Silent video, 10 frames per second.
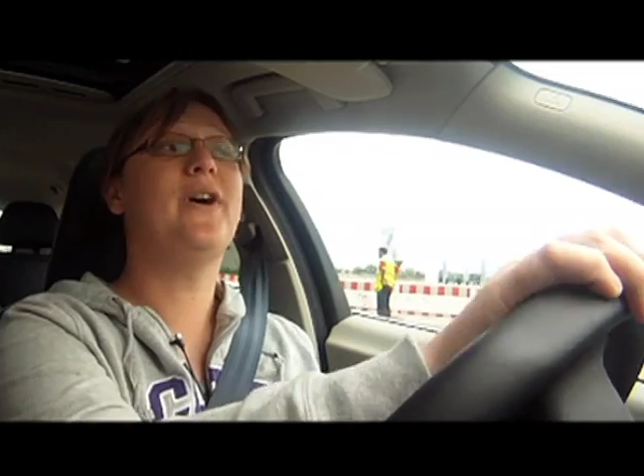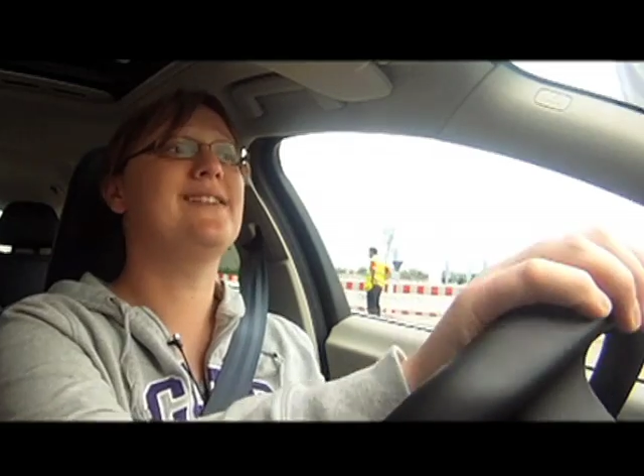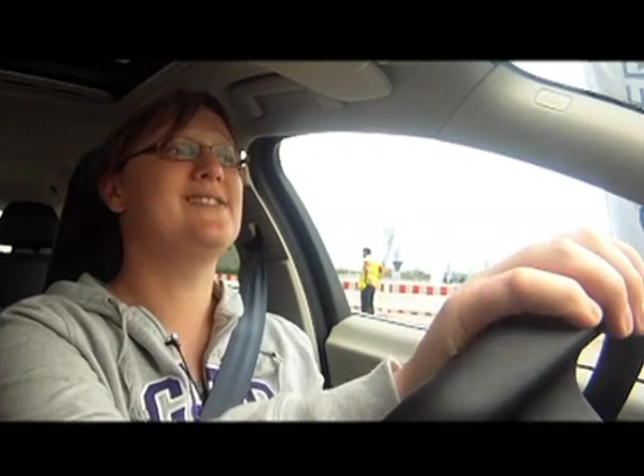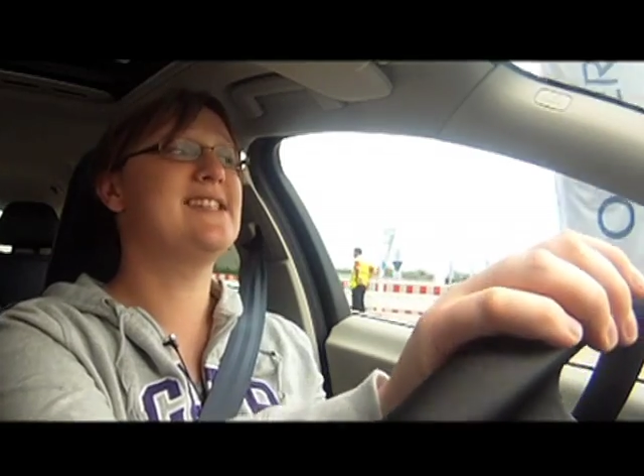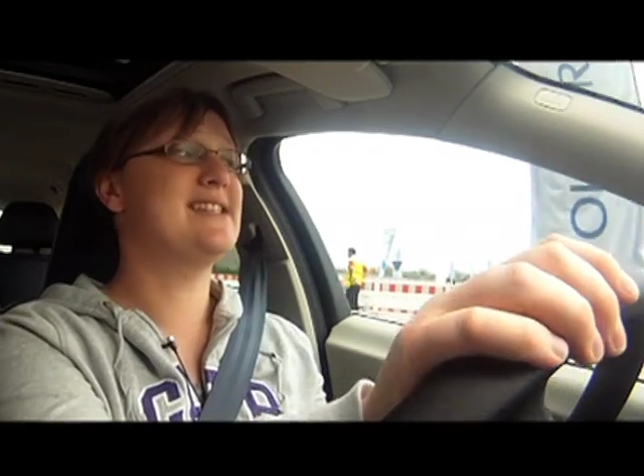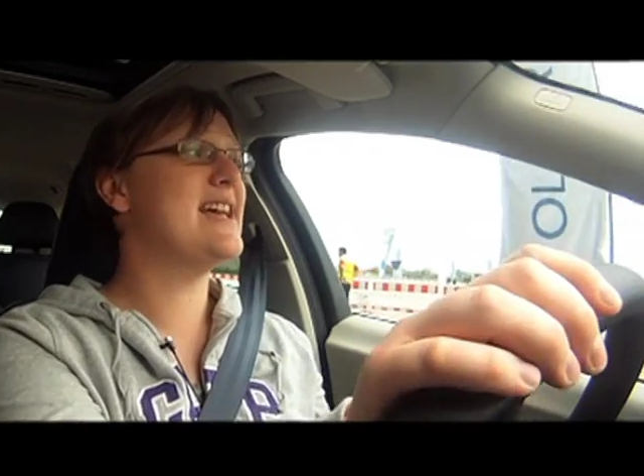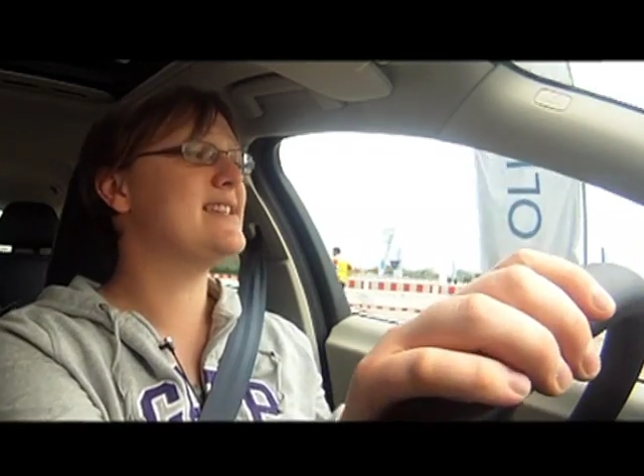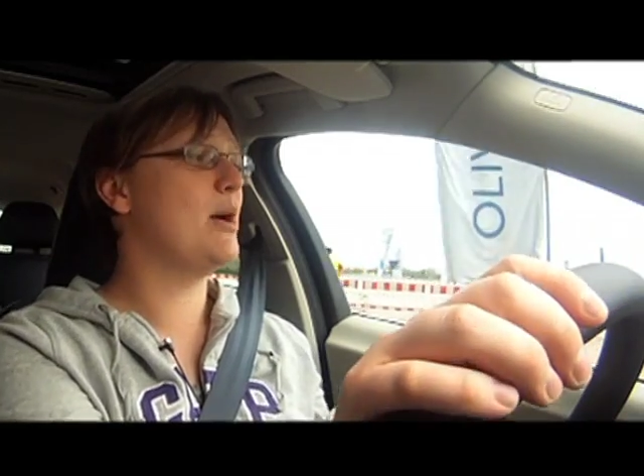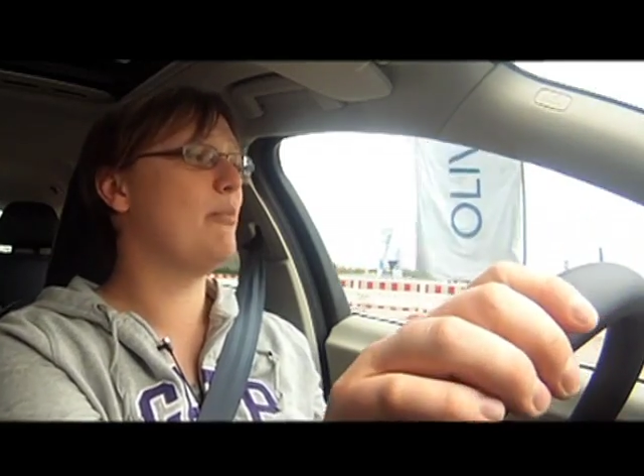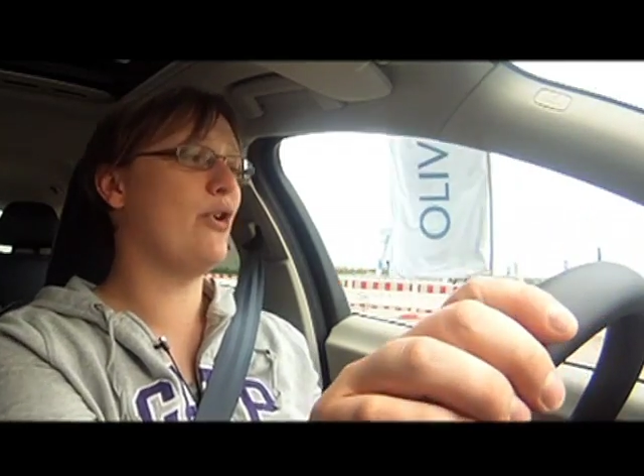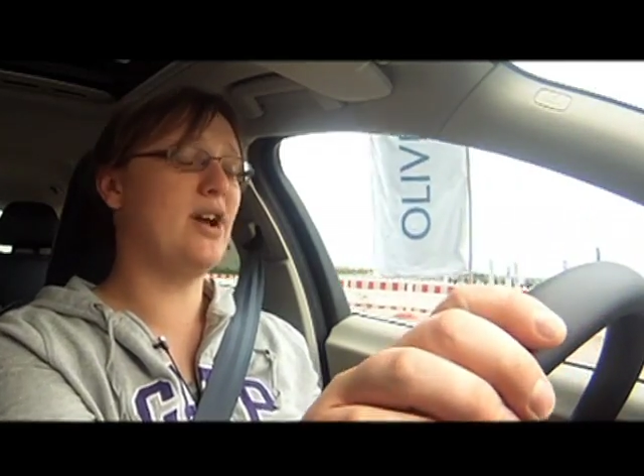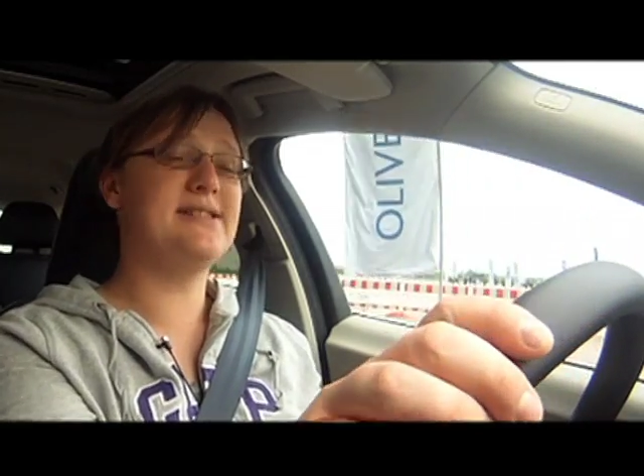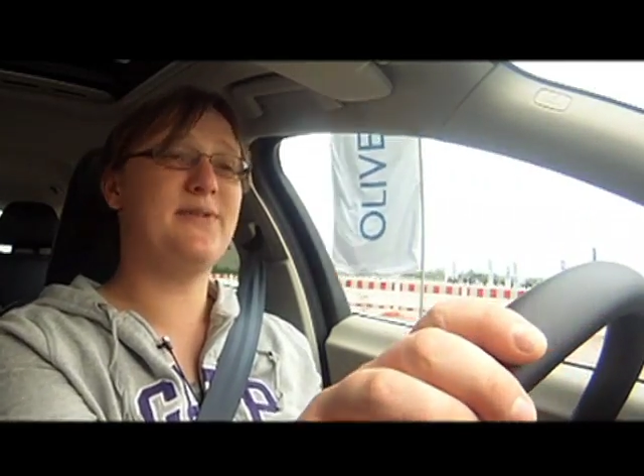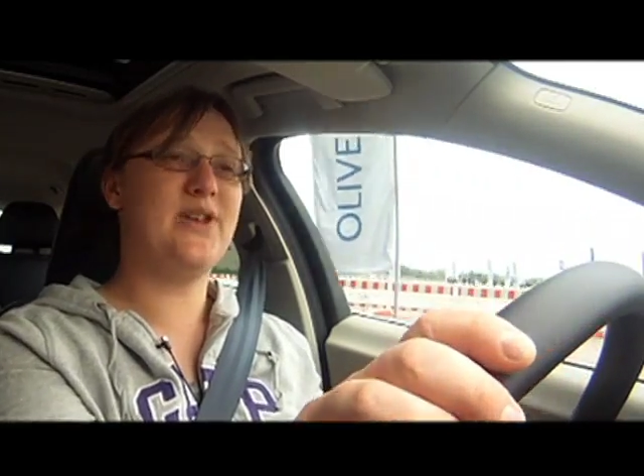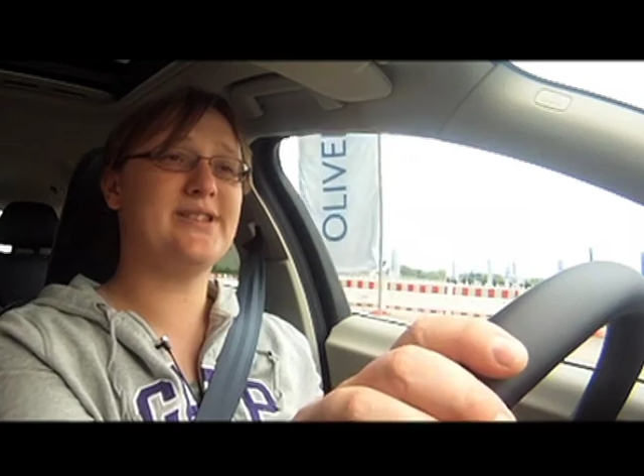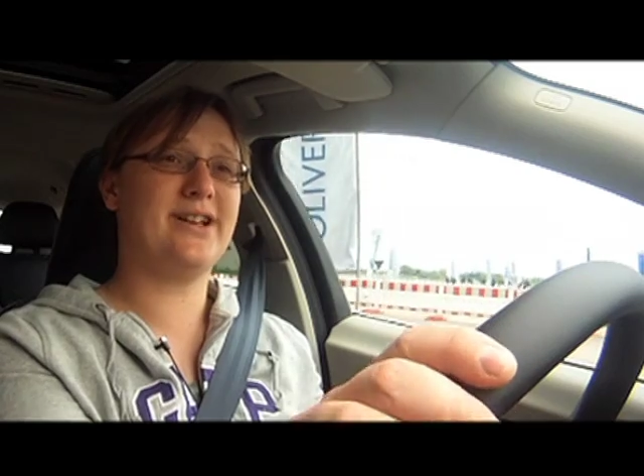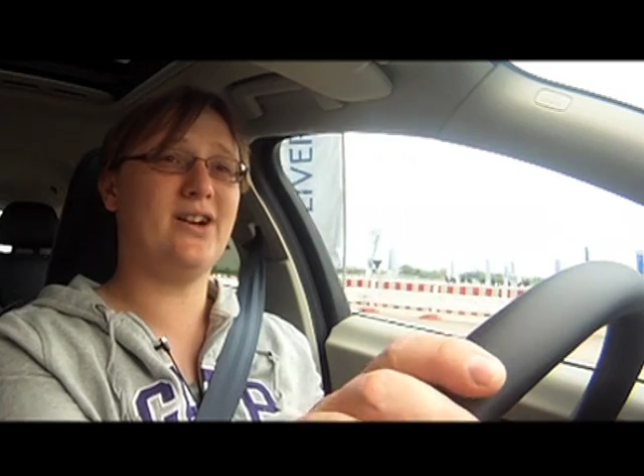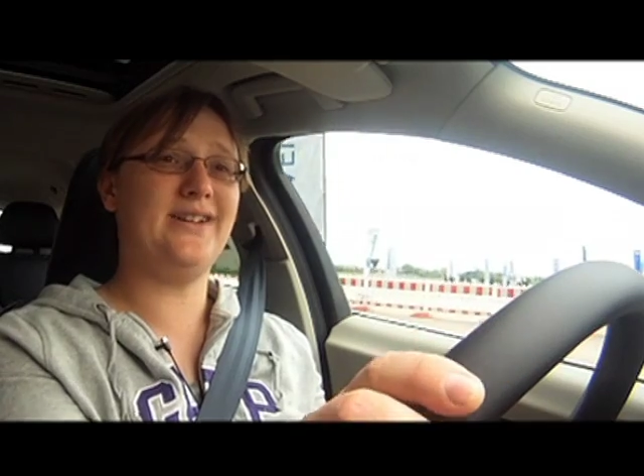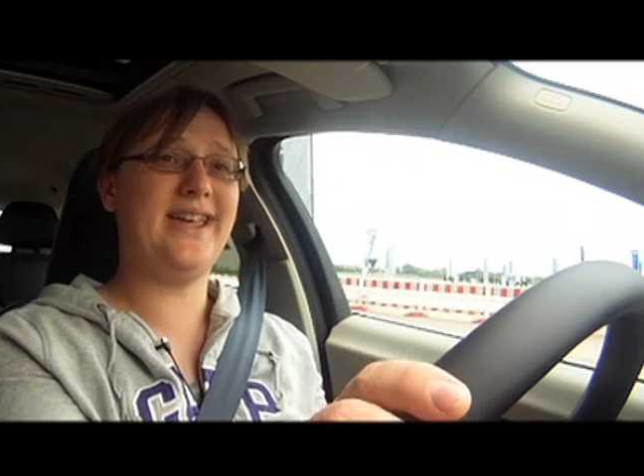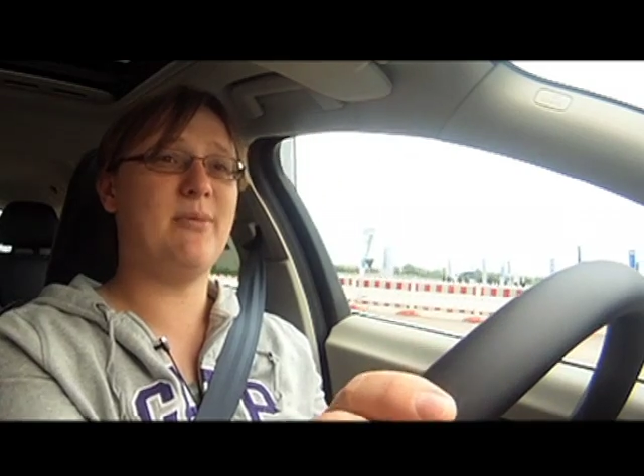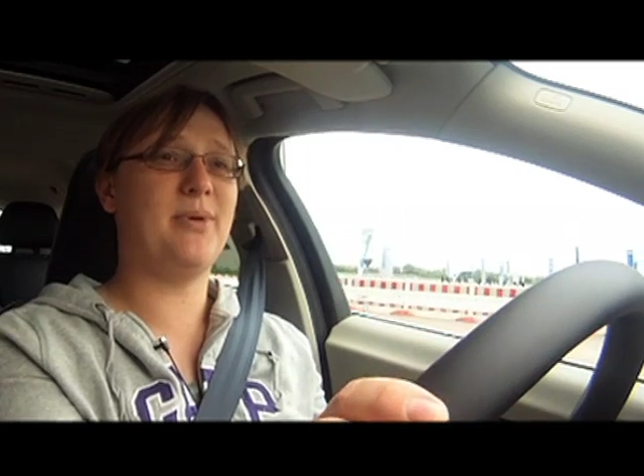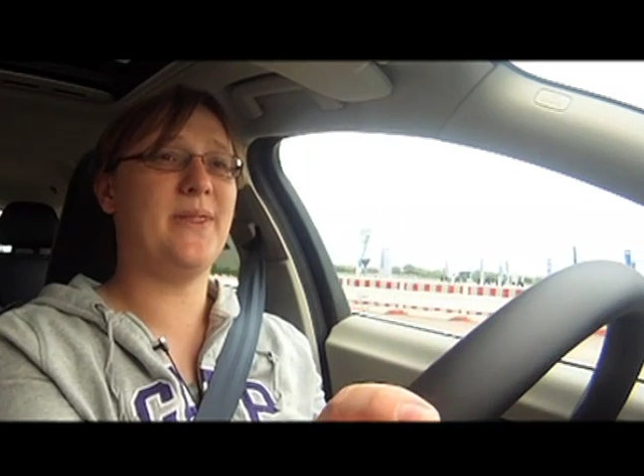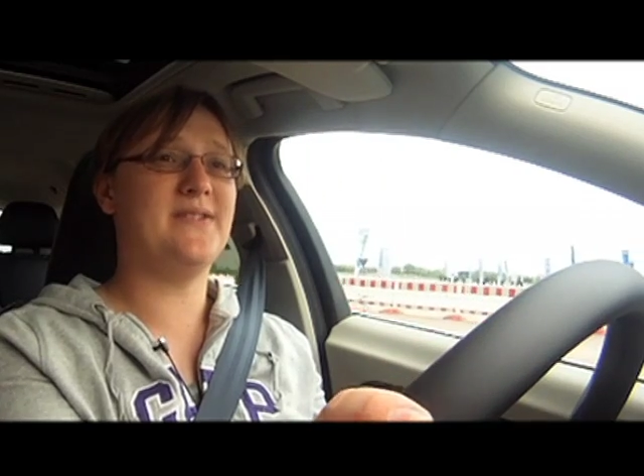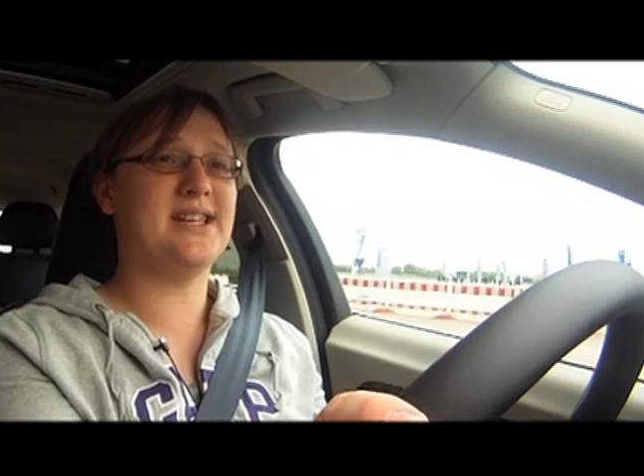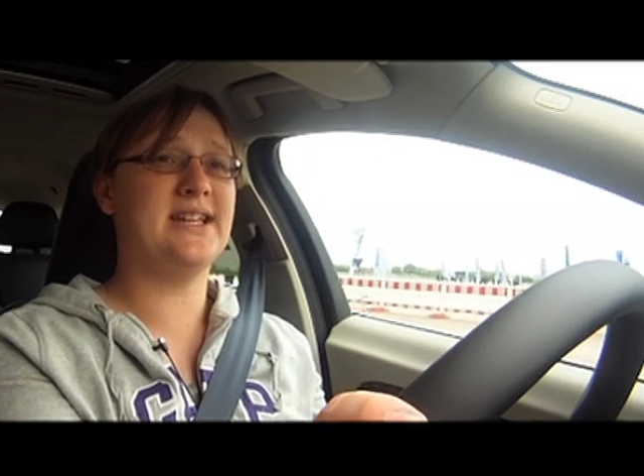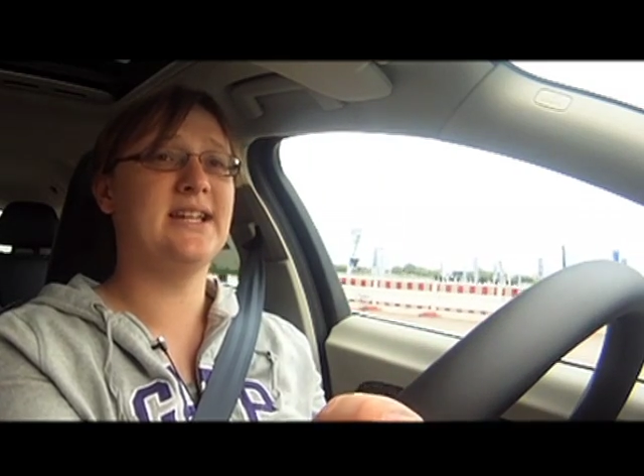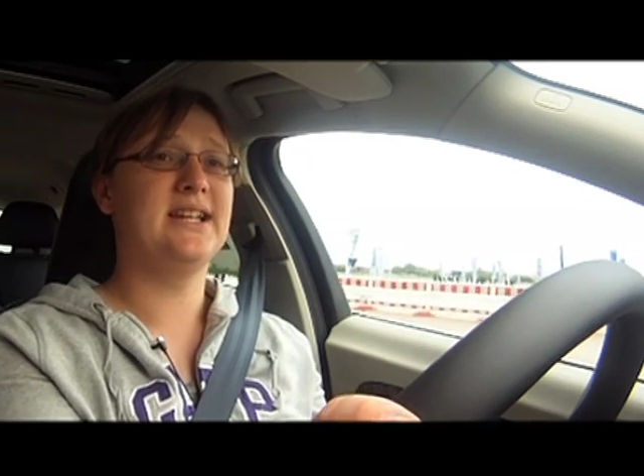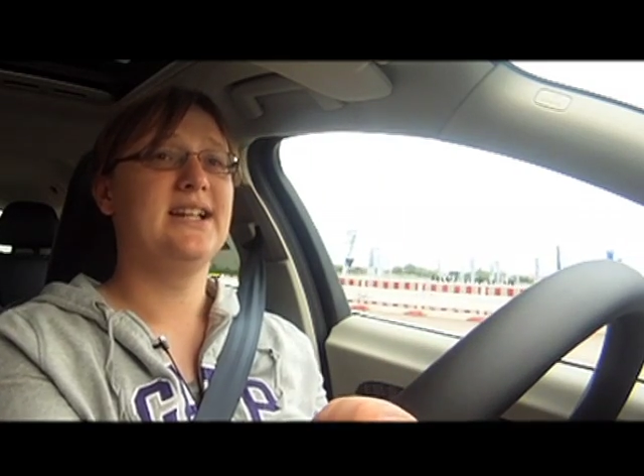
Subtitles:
hasn't set a price for this car yet, but they've said,